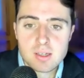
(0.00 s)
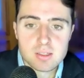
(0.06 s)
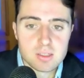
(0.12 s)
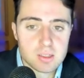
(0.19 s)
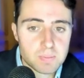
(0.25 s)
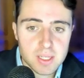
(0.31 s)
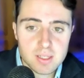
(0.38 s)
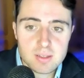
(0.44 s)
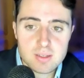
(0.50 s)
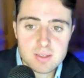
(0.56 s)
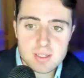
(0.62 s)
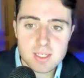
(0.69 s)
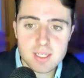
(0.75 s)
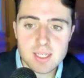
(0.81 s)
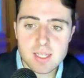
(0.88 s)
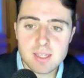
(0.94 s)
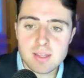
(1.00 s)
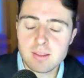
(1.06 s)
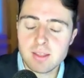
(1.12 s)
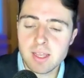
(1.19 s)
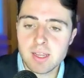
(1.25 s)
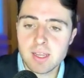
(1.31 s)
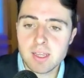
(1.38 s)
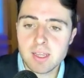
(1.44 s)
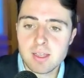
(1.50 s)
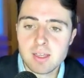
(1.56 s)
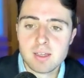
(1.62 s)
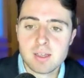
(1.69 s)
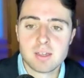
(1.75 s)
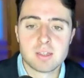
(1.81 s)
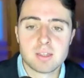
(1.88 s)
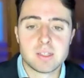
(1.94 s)
dependency, and they
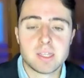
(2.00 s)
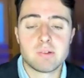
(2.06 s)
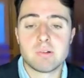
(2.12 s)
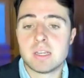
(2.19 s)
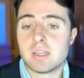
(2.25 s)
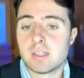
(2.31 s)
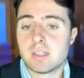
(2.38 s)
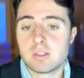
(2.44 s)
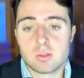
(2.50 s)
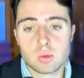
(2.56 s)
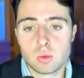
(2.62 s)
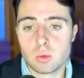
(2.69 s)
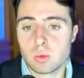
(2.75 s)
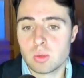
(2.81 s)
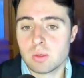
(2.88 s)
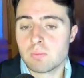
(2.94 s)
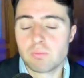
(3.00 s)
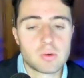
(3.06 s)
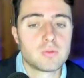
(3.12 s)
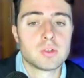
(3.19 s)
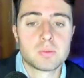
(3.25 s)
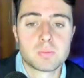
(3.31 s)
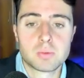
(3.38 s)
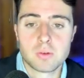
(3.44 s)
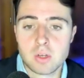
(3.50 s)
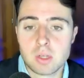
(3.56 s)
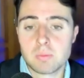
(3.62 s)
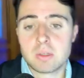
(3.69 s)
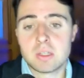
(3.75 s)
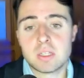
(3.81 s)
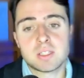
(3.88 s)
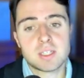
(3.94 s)
really need to improve their
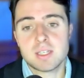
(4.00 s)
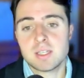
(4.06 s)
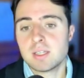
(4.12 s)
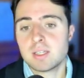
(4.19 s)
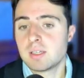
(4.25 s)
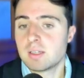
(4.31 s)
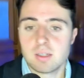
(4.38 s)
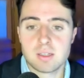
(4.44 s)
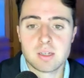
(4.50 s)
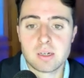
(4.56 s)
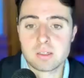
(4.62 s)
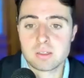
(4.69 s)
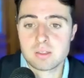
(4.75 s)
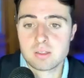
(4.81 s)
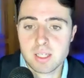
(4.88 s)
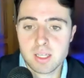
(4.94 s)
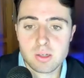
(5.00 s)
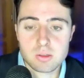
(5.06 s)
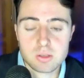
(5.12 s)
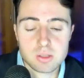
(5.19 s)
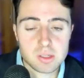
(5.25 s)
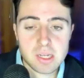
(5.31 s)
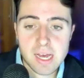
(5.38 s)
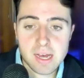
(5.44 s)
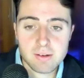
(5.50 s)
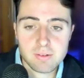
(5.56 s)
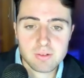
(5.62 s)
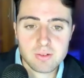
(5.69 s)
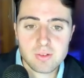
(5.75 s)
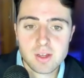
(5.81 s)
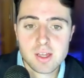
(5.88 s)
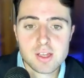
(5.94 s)
profitability. Cut TACOS in
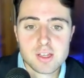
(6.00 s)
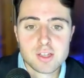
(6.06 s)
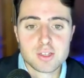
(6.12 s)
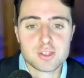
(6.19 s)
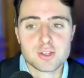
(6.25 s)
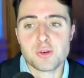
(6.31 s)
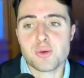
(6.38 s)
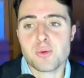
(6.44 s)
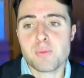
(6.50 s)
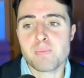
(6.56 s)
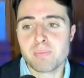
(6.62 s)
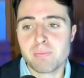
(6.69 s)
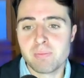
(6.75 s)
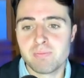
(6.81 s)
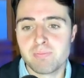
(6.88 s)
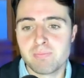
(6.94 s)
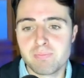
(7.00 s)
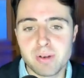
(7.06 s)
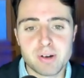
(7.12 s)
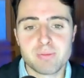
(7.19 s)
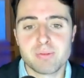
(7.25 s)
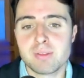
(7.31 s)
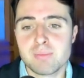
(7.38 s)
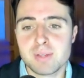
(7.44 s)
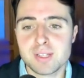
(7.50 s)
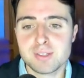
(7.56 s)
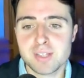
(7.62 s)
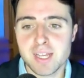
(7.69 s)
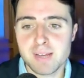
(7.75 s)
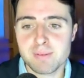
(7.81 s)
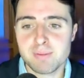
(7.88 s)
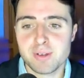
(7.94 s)
half. So bear with me
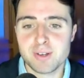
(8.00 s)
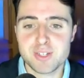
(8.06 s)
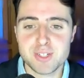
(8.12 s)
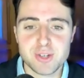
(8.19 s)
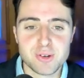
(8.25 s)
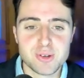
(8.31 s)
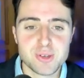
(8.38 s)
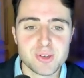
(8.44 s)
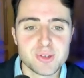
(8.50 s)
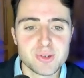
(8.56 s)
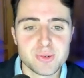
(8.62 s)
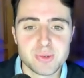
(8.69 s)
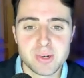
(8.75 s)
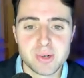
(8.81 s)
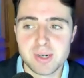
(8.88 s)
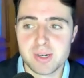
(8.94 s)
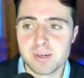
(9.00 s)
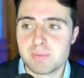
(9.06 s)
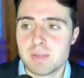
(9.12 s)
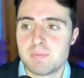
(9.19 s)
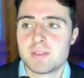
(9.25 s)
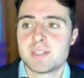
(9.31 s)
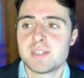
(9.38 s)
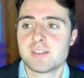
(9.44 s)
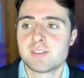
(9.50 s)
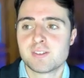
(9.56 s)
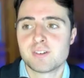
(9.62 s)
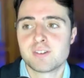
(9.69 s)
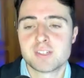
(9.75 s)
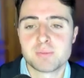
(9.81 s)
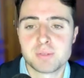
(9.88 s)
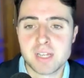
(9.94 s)
today. I'm gonna show you PPC
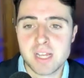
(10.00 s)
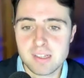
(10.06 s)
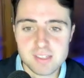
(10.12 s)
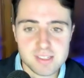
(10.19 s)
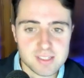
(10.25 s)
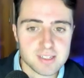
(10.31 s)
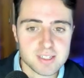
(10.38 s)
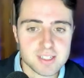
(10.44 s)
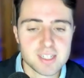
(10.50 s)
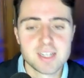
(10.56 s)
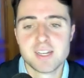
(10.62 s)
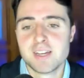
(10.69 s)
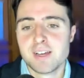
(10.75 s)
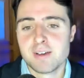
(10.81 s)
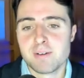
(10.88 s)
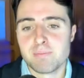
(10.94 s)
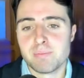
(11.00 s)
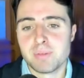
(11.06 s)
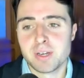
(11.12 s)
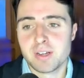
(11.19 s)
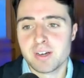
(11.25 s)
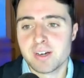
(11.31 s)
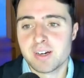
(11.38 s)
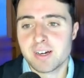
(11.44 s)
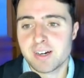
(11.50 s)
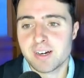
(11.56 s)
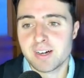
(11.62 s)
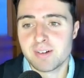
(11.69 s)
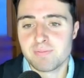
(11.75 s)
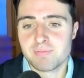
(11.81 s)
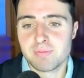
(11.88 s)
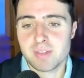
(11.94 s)
search term analysis, but
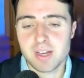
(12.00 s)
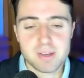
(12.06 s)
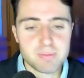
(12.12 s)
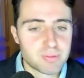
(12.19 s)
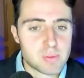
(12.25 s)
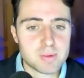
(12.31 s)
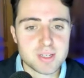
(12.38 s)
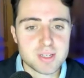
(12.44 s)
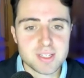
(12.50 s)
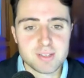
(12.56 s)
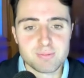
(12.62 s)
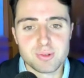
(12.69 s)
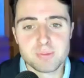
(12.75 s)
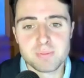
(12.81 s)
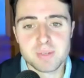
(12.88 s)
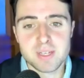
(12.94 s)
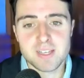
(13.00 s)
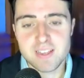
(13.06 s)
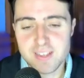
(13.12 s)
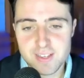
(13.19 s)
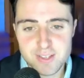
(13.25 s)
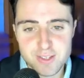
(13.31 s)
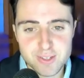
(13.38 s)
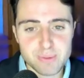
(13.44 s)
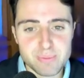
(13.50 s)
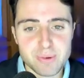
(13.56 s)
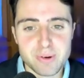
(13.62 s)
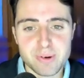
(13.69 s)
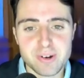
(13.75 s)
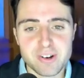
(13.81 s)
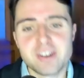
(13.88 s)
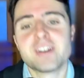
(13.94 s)
I promise it will be
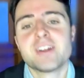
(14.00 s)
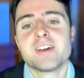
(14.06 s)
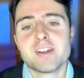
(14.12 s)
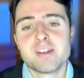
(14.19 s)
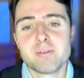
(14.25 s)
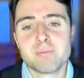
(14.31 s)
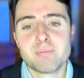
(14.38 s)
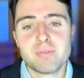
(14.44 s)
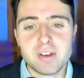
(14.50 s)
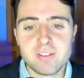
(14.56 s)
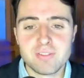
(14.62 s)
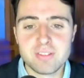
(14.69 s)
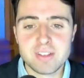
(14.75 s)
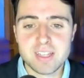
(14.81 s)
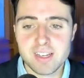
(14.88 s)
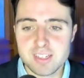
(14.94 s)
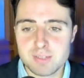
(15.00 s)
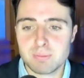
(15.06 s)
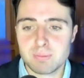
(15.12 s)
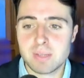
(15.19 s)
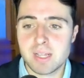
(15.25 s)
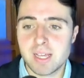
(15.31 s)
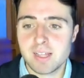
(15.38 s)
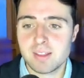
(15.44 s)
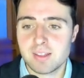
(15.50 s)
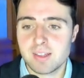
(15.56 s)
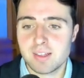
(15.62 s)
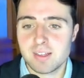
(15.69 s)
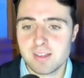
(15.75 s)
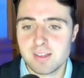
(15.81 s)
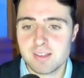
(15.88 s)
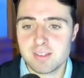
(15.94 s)
super briefly explained
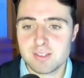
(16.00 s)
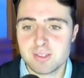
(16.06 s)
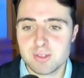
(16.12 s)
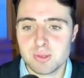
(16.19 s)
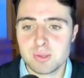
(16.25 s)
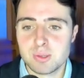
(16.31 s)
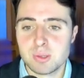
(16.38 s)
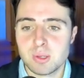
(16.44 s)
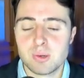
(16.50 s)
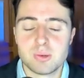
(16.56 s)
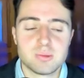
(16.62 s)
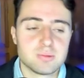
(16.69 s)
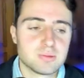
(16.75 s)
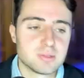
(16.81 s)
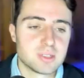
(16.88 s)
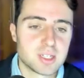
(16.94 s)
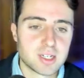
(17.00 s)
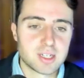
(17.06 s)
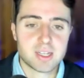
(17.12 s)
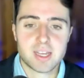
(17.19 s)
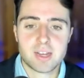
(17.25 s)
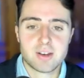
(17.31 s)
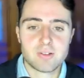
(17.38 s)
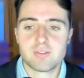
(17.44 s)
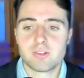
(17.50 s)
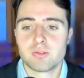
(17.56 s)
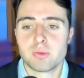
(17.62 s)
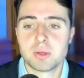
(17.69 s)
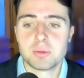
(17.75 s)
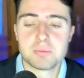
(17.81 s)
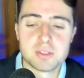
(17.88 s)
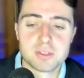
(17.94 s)
so you don't get
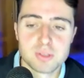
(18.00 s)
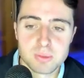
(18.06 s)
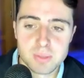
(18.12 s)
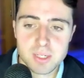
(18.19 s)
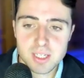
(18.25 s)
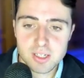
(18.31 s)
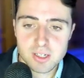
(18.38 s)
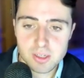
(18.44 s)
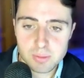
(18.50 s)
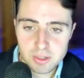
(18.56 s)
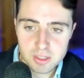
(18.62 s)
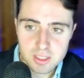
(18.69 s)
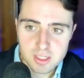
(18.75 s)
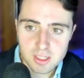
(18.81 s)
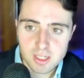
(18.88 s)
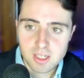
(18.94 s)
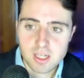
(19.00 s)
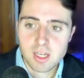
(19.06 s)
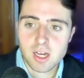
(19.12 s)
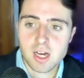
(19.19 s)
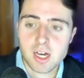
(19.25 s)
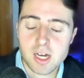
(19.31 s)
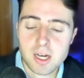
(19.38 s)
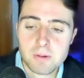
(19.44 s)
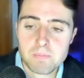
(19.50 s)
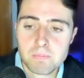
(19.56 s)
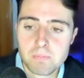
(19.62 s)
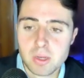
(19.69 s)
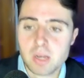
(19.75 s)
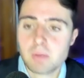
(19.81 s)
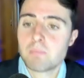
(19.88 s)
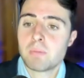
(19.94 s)
overwhelmed in too many numbers.
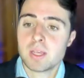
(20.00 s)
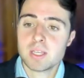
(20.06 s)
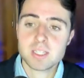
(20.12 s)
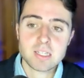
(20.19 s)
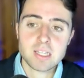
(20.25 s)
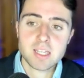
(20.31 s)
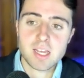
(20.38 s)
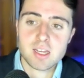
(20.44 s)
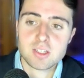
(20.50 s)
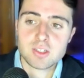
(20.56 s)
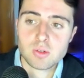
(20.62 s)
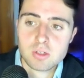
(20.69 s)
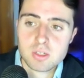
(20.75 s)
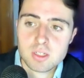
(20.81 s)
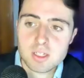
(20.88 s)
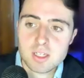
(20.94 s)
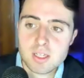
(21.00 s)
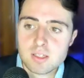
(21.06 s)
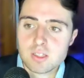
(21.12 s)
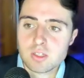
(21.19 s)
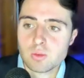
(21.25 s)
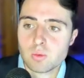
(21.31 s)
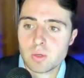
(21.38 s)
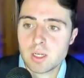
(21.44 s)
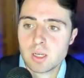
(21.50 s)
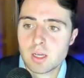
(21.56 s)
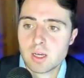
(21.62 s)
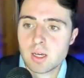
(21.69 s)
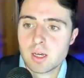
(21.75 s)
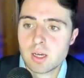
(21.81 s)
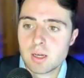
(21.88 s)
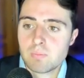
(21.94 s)
But basically, as you're seeing the screen,
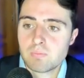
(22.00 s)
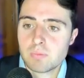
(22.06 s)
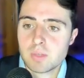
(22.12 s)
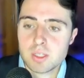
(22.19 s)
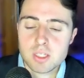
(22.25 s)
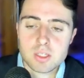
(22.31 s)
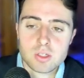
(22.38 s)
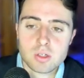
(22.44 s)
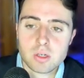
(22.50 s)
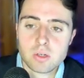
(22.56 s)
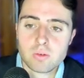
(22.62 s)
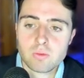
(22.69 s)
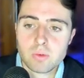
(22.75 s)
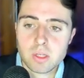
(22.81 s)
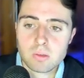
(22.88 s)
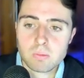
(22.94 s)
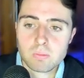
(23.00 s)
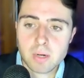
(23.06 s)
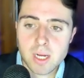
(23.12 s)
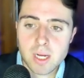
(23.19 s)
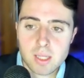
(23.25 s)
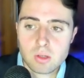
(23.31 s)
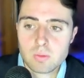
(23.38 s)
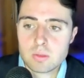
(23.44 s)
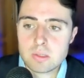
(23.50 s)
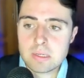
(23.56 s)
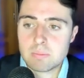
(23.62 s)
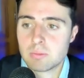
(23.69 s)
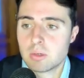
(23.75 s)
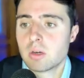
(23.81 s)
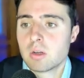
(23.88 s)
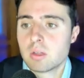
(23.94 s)
this is a real brand. Obviously,
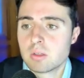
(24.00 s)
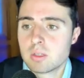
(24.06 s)
I'm not going to